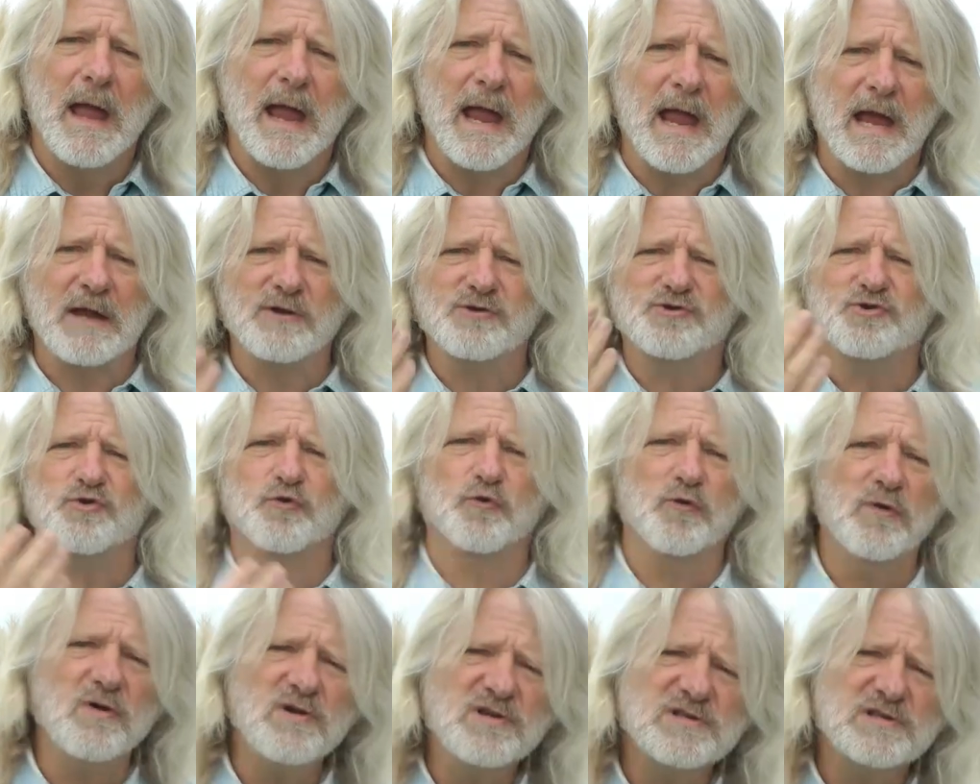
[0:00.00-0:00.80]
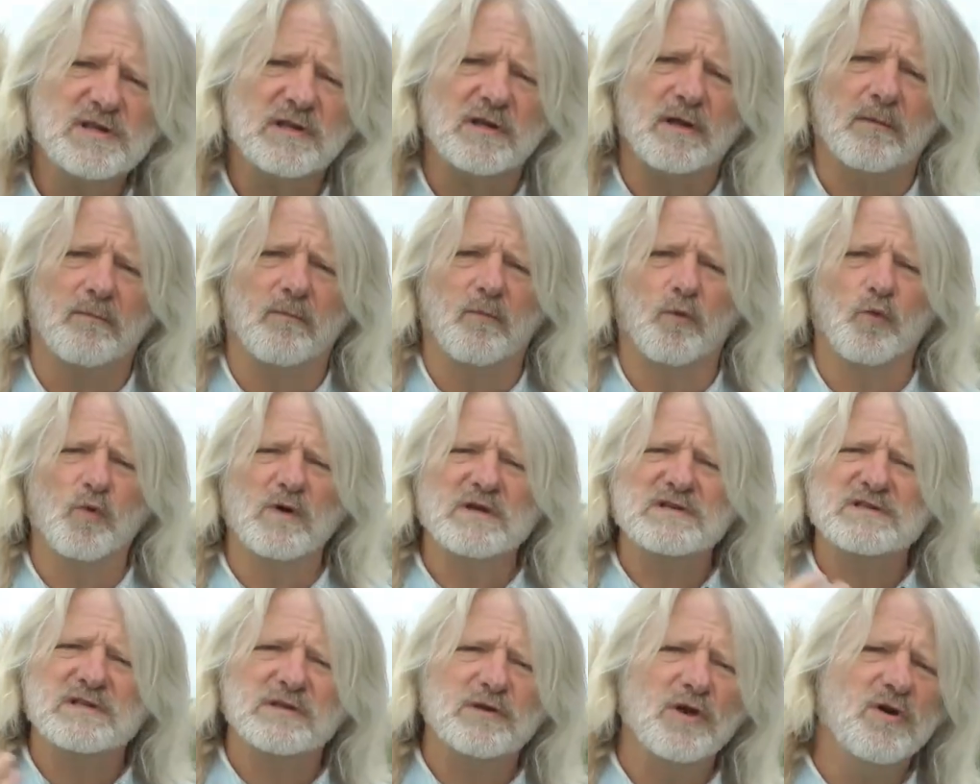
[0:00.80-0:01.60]
And Jerusalem
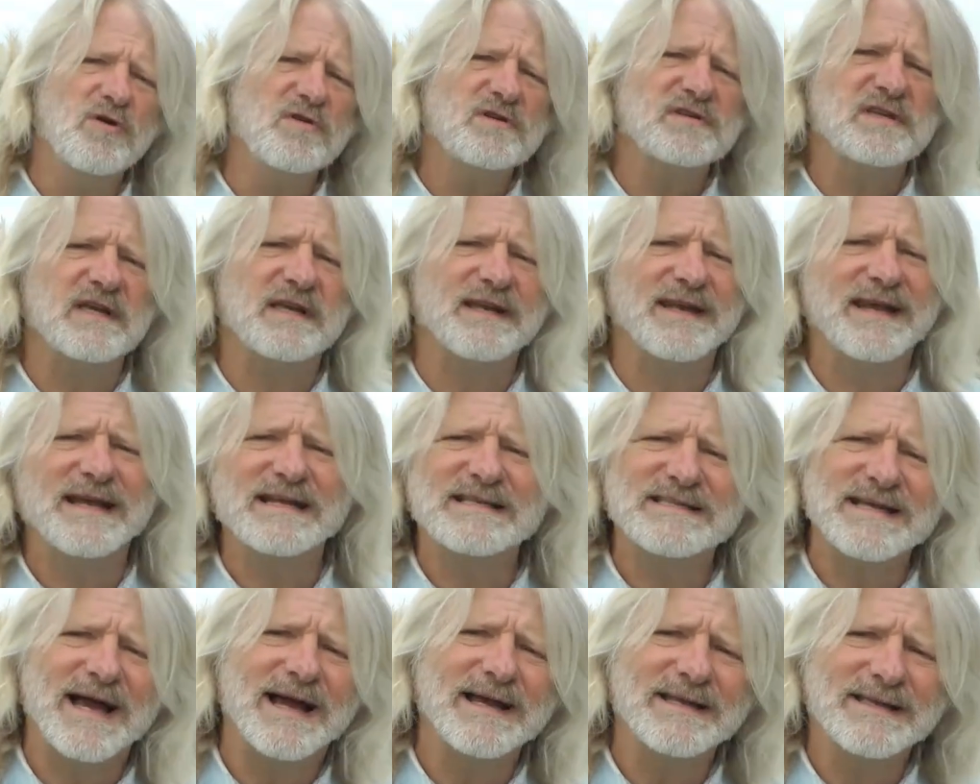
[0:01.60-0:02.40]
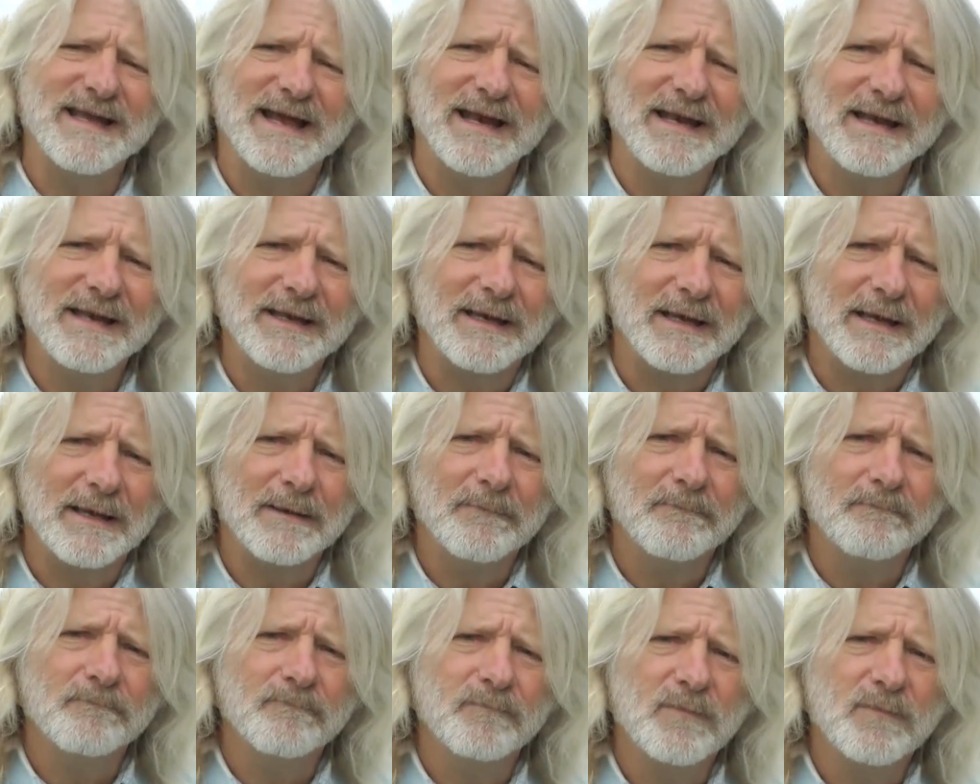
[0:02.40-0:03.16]
was losing its identity.